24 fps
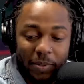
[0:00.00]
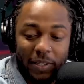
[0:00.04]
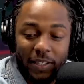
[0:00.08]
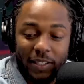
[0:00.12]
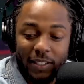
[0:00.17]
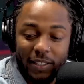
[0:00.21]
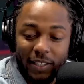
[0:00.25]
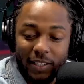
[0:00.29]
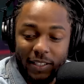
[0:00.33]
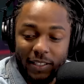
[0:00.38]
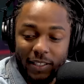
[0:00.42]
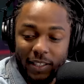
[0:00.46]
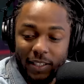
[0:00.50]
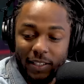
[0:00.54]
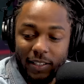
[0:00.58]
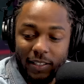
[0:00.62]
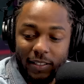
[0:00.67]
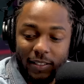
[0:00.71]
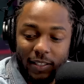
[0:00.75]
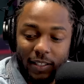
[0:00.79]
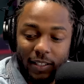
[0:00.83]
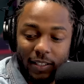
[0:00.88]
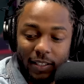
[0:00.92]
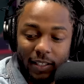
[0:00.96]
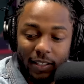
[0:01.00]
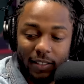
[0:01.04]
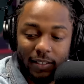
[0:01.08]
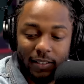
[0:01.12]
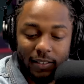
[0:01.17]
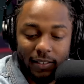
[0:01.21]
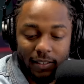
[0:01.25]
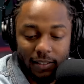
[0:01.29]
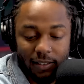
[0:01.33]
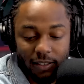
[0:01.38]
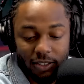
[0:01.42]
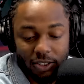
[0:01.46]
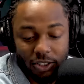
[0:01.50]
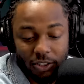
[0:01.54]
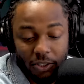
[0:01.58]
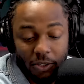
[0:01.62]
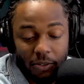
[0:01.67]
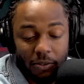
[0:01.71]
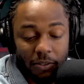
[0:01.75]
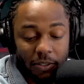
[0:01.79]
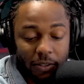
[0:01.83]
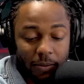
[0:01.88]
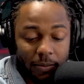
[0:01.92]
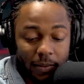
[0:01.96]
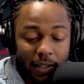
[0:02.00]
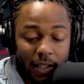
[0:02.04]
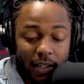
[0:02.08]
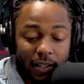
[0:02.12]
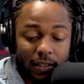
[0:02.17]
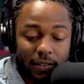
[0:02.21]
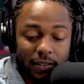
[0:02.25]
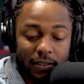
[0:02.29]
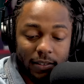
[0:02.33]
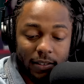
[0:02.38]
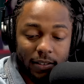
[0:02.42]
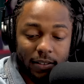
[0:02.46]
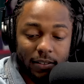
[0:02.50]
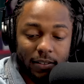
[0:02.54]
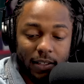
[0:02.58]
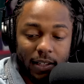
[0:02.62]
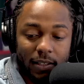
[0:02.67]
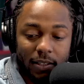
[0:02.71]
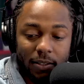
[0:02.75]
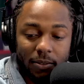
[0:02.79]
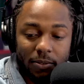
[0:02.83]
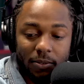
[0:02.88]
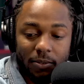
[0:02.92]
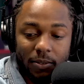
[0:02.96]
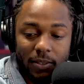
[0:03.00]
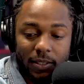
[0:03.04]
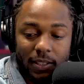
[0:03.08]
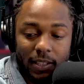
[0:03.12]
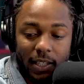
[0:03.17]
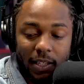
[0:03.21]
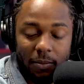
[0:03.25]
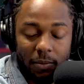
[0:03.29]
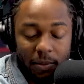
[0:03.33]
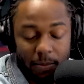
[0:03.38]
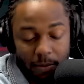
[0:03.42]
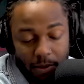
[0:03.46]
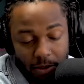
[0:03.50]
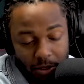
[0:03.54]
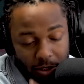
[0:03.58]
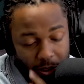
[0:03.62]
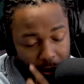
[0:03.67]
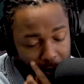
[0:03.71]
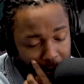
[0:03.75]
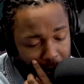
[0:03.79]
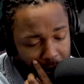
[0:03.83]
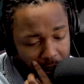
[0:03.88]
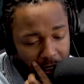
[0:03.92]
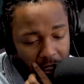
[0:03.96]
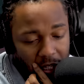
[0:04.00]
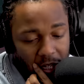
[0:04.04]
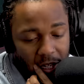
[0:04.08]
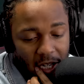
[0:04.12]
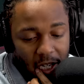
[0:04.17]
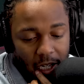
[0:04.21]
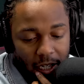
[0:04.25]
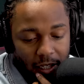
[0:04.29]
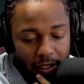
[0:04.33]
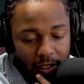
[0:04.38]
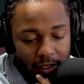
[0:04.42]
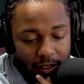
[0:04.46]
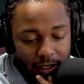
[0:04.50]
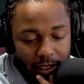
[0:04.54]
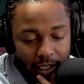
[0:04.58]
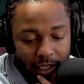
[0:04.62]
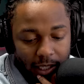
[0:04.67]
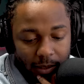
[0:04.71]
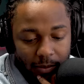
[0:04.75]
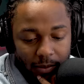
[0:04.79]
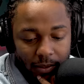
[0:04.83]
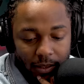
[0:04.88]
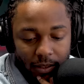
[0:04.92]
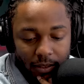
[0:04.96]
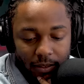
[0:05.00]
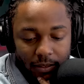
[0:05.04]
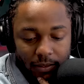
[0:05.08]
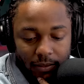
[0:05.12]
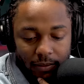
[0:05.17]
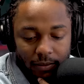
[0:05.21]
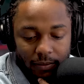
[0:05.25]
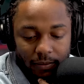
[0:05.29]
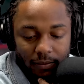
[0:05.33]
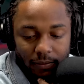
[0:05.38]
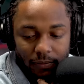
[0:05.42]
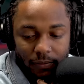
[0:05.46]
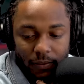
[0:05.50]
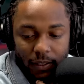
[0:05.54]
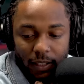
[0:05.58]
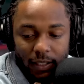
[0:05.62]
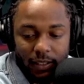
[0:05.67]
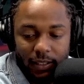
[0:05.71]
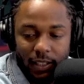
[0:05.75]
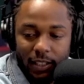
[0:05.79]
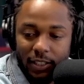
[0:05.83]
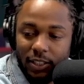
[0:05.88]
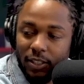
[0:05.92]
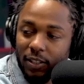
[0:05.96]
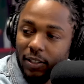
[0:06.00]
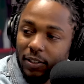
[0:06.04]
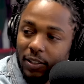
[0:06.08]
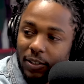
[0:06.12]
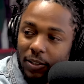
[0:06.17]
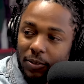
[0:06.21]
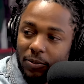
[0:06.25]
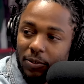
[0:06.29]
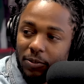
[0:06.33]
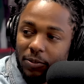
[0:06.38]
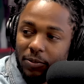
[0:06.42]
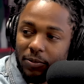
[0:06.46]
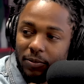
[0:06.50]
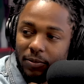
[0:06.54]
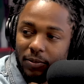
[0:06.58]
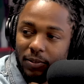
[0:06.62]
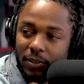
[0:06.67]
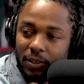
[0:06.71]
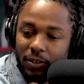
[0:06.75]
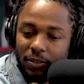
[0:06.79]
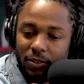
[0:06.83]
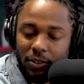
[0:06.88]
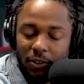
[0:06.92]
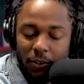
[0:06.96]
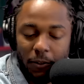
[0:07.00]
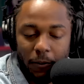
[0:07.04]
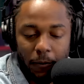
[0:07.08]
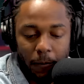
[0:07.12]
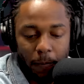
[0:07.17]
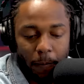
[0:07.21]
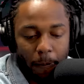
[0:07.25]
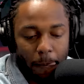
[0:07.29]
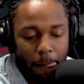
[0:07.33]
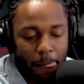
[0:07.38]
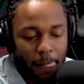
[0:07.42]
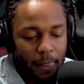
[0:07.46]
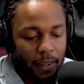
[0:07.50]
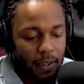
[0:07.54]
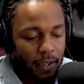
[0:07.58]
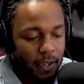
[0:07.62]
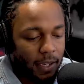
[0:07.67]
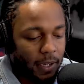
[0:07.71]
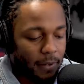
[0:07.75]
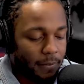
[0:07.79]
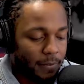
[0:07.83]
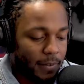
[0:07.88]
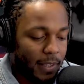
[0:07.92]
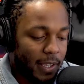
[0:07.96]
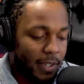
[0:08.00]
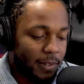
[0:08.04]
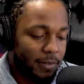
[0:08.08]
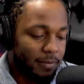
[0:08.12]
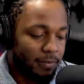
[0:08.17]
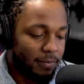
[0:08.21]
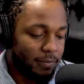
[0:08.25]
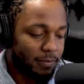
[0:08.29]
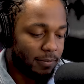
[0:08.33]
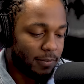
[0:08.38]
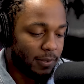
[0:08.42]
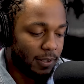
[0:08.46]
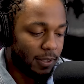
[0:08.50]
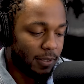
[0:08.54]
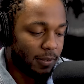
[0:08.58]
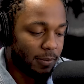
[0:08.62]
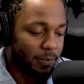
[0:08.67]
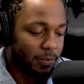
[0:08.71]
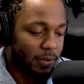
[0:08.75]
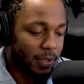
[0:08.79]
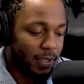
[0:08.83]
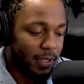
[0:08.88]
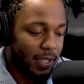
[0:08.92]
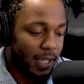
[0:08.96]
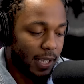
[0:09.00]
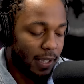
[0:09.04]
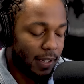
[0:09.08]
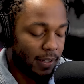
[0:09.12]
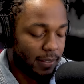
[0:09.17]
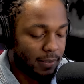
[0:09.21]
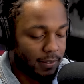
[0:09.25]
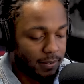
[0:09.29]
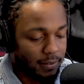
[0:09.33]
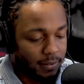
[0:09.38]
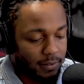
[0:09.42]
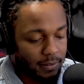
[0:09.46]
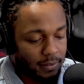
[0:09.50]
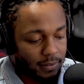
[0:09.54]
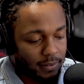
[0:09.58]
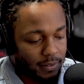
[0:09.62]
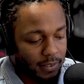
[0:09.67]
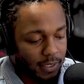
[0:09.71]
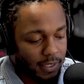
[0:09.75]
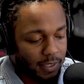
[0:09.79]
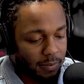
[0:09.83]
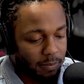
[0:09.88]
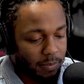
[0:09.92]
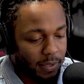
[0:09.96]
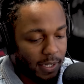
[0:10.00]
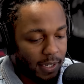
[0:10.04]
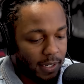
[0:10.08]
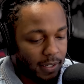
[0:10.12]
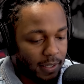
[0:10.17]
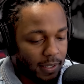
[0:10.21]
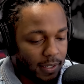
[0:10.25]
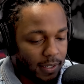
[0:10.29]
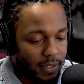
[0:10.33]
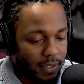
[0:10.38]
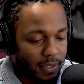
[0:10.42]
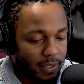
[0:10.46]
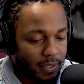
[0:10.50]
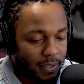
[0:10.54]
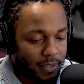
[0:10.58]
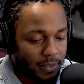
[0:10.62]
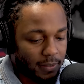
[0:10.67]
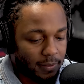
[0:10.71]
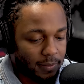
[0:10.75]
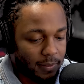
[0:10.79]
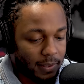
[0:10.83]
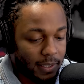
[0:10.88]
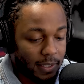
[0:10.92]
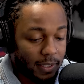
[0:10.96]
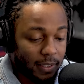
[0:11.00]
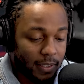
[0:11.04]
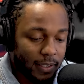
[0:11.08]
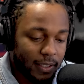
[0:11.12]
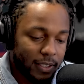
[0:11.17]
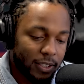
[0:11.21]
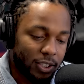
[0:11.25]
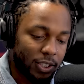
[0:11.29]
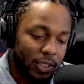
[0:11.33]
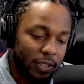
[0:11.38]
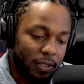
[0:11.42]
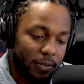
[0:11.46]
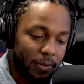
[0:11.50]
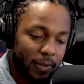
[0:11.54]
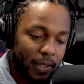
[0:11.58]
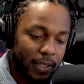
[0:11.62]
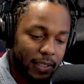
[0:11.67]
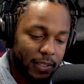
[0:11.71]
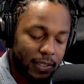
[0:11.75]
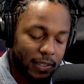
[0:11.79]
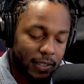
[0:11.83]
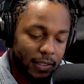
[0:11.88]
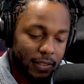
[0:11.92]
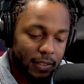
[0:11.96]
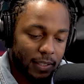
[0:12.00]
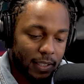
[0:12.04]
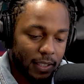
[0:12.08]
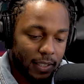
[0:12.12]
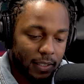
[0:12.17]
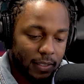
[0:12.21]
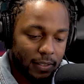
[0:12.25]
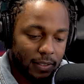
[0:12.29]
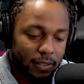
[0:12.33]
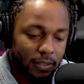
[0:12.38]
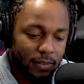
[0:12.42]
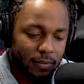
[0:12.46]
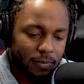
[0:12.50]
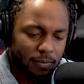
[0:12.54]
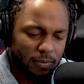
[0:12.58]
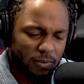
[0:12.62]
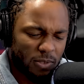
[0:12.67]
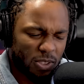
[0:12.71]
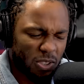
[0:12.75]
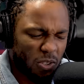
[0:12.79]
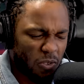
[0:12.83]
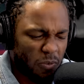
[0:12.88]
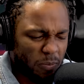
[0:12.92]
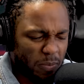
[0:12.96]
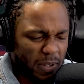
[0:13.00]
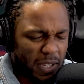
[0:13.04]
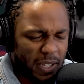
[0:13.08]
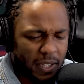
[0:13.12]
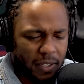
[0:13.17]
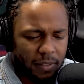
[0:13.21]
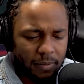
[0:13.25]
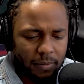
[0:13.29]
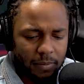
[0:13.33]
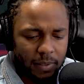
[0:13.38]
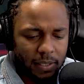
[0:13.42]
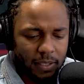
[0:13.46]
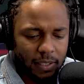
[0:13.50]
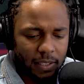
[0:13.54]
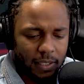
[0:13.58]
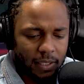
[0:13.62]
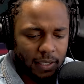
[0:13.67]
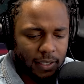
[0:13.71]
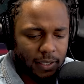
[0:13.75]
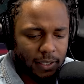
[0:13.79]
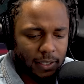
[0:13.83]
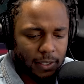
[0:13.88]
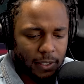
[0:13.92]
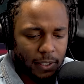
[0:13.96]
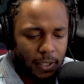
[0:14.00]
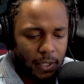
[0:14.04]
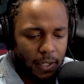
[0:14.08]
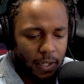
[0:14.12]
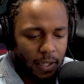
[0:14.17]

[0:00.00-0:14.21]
being and to show them that, you know, I go through the same emotions and the same, you know, feelings that y'all go through. Yeah. You know? So if they, you know, put that as being the leader of this generation, then so be it, because